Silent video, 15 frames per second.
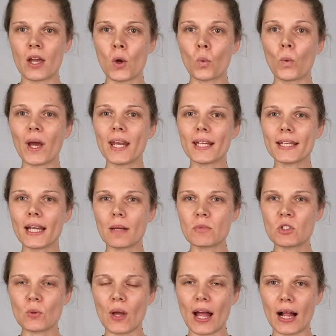When it comes
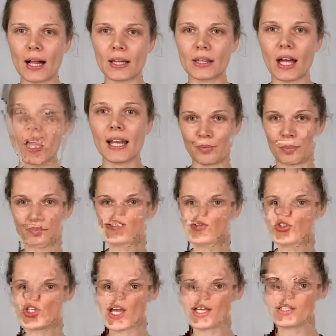to health, I like to
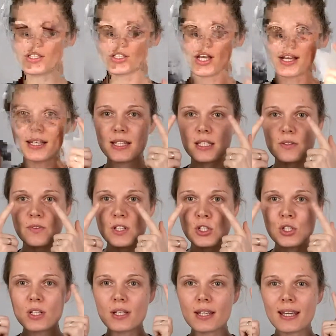check the doggy's
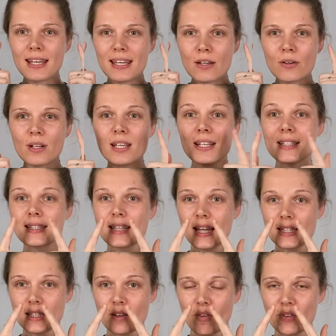vision, hearing,
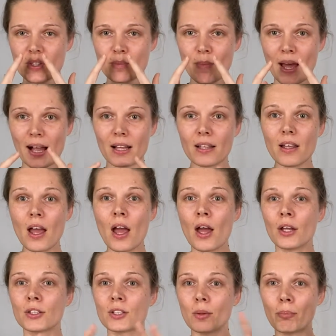sense of smell,
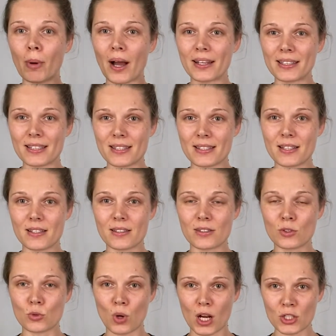the body's
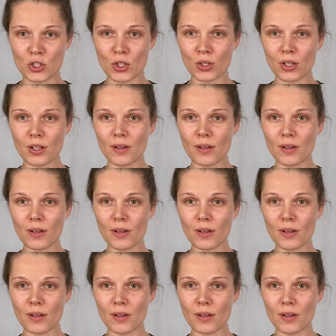structure,